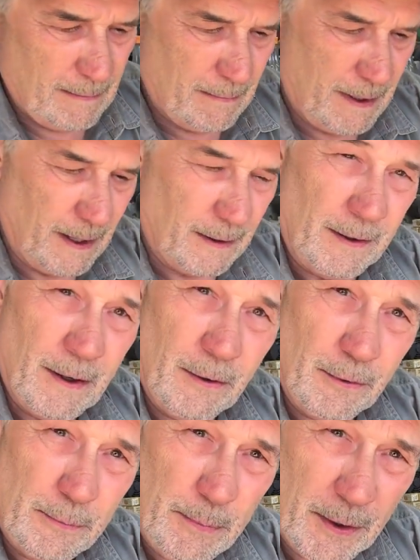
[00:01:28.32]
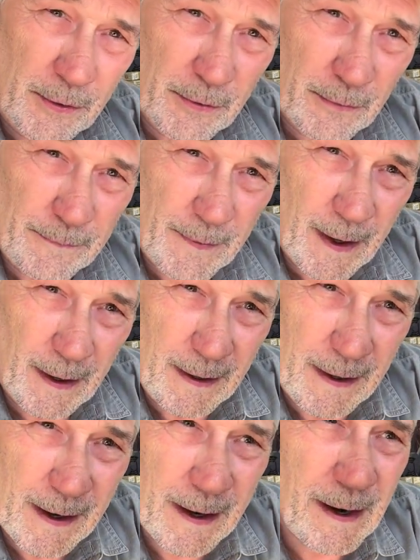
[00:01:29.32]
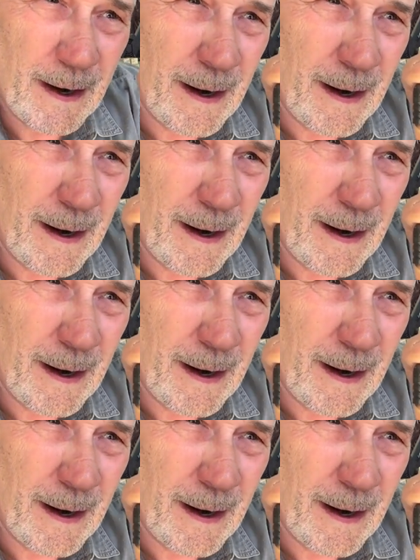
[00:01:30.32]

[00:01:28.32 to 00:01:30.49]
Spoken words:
round nose pistol fodder.